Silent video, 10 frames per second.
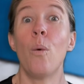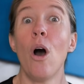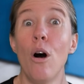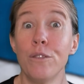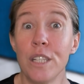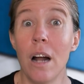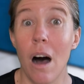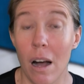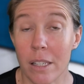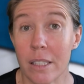We're often
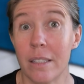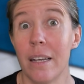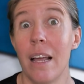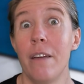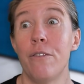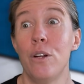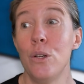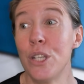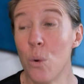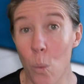asked if
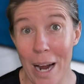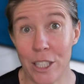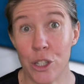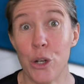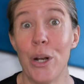losing weight